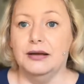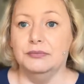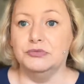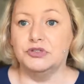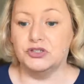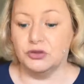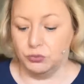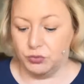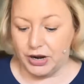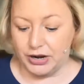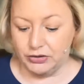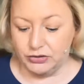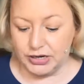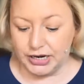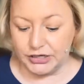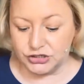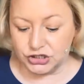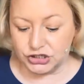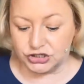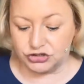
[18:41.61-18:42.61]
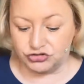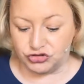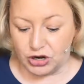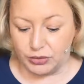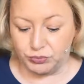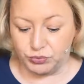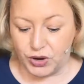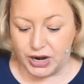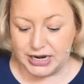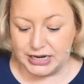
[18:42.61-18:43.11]
So why don't I just
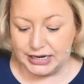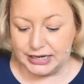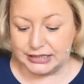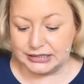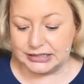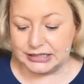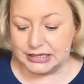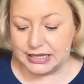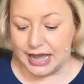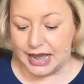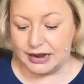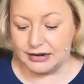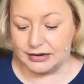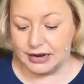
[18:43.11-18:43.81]
jump right into that?